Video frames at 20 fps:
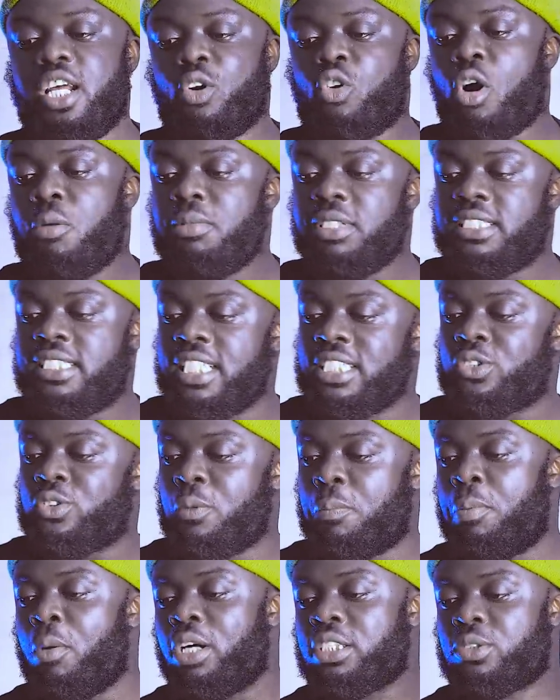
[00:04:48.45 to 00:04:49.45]
The committee's
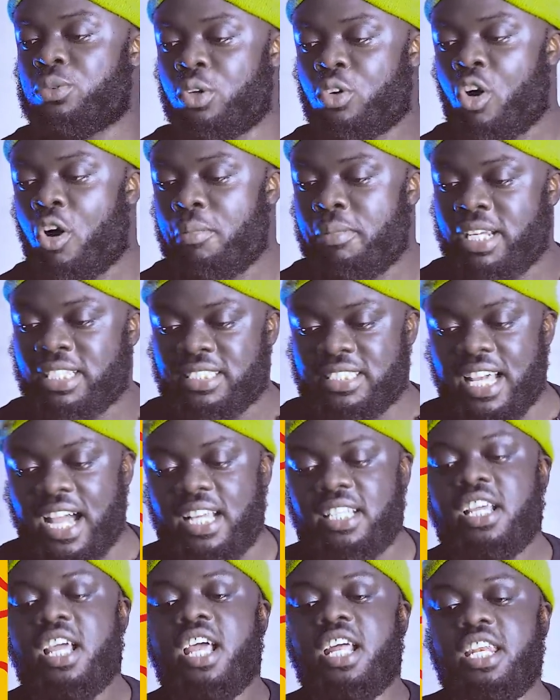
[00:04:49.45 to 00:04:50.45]
report recommends
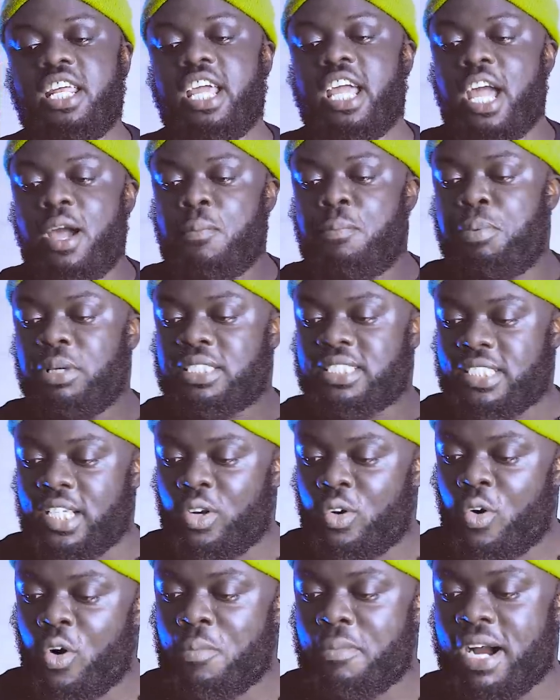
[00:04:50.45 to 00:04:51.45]
that the M Ps
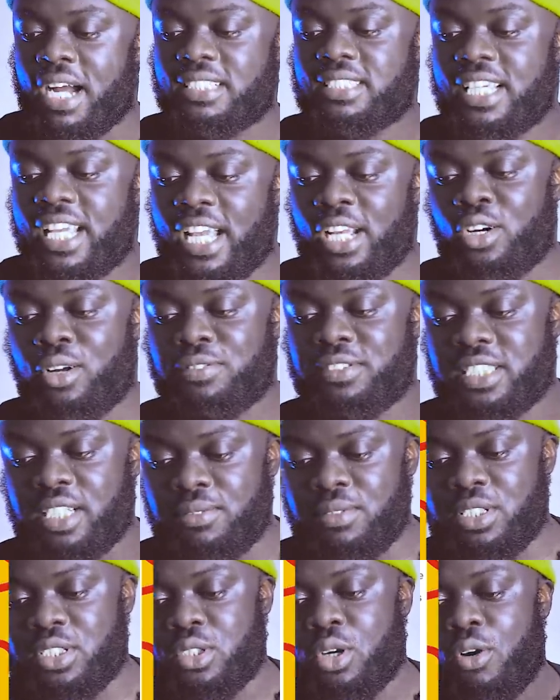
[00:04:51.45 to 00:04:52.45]
take home at end of
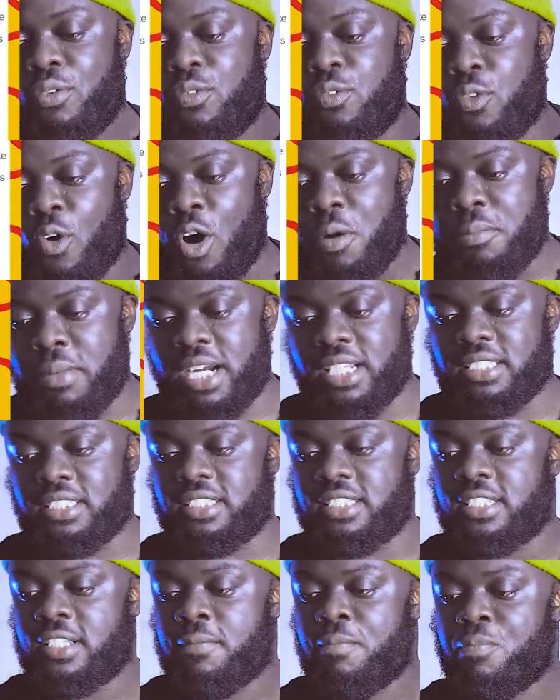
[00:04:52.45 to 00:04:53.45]
service of four
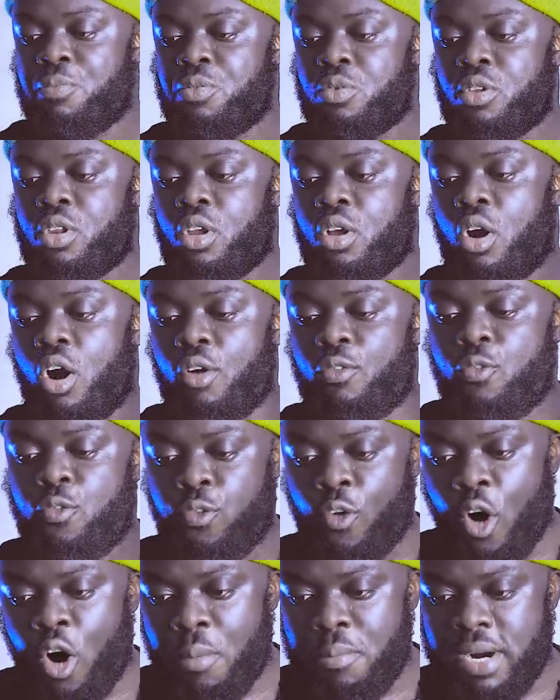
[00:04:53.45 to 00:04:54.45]
months. of
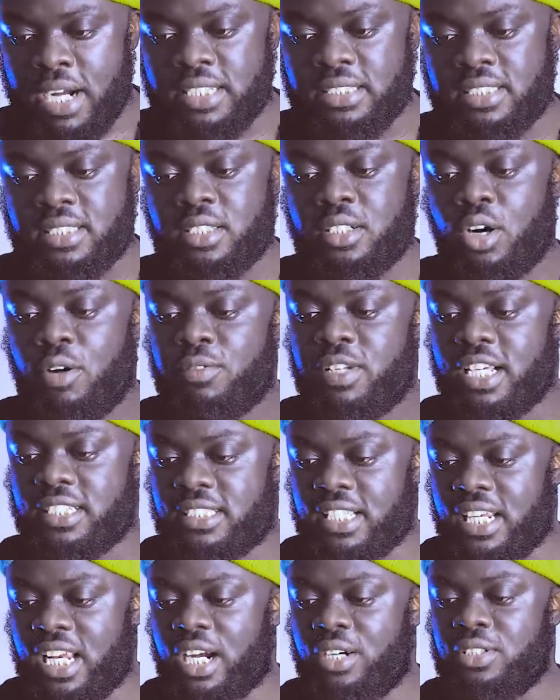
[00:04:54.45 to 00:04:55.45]
four months of their
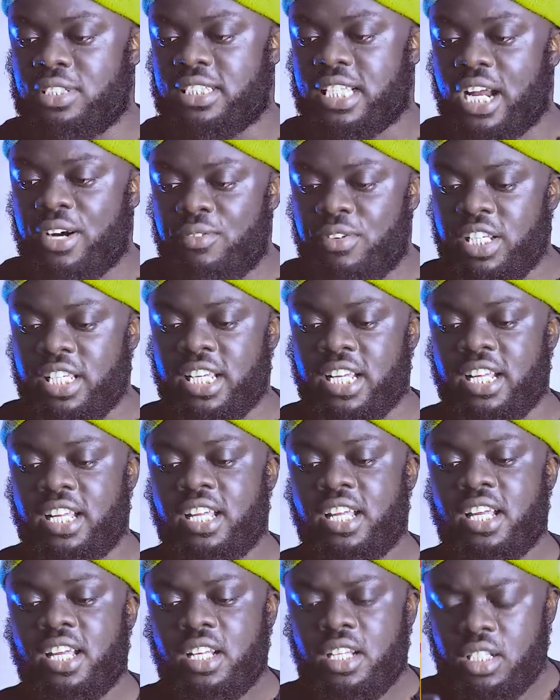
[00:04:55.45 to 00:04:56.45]
salaries every
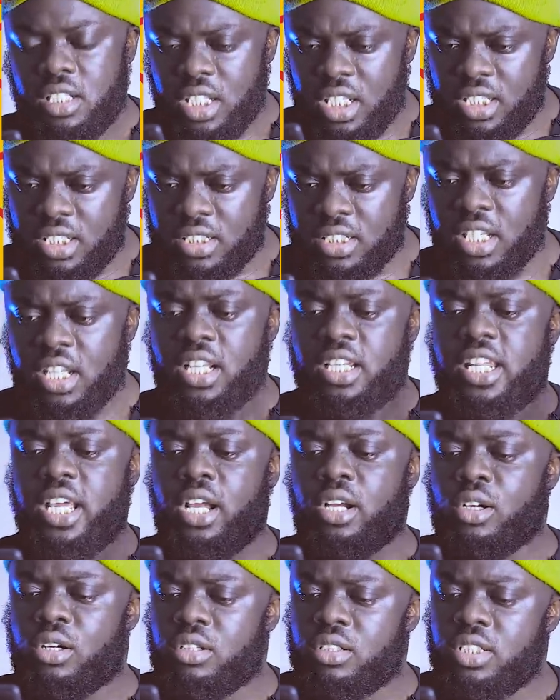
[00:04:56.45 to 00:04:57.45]
year Hey,
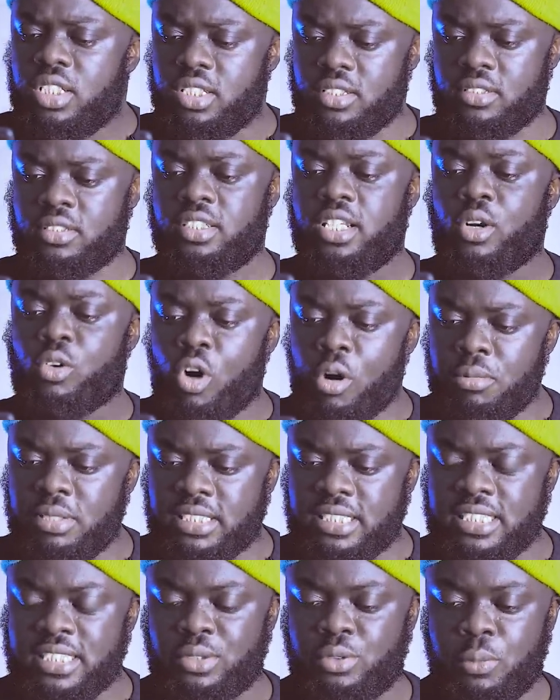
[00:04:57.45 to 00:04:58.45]
the, hey, the
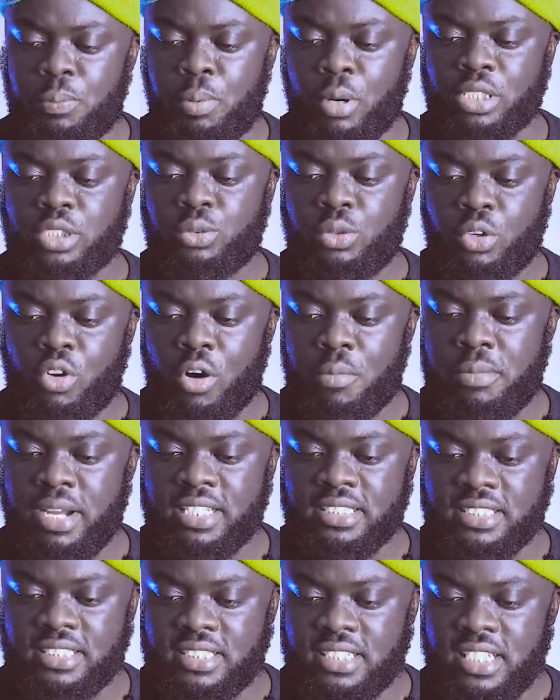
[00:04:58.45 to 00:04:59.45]
committee's report
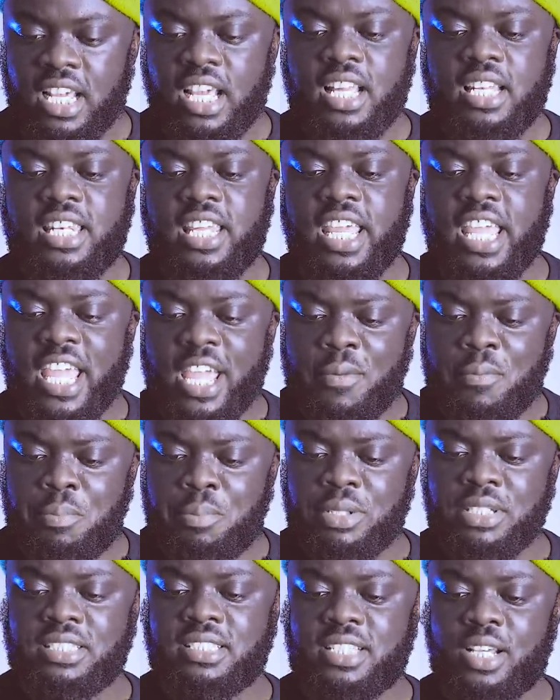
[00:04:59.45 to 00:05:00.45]
recommends the M
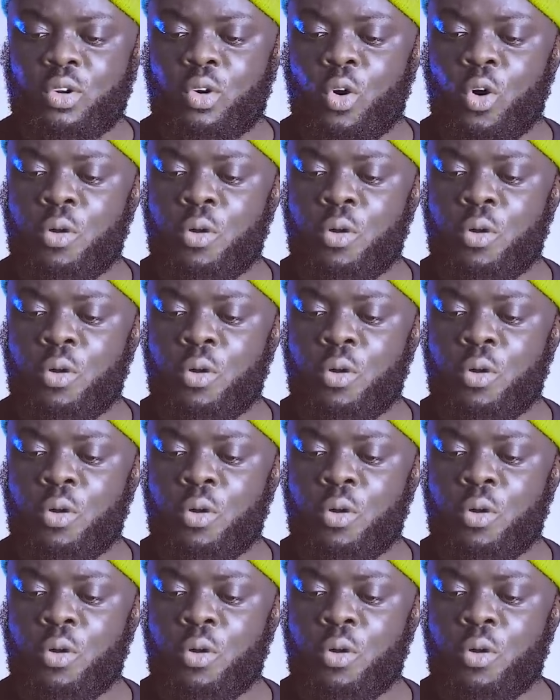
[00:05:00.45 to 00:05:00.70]
Ps take